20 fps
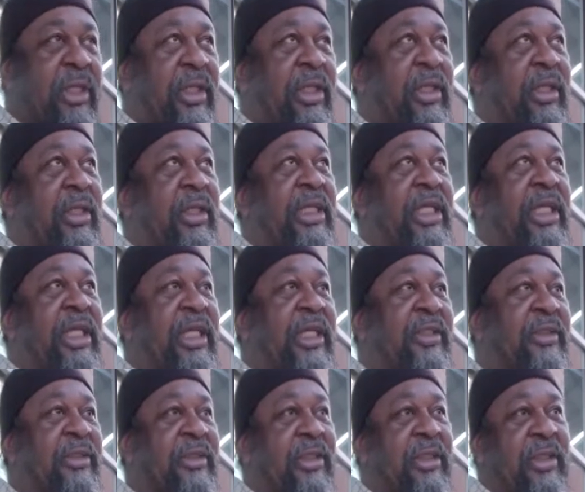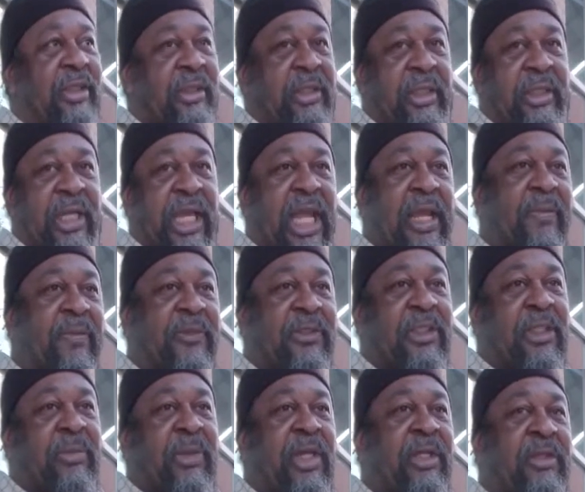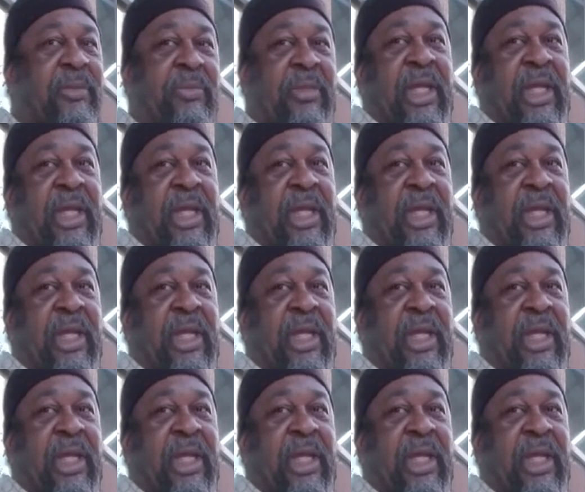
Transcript: uh, kids the name of some other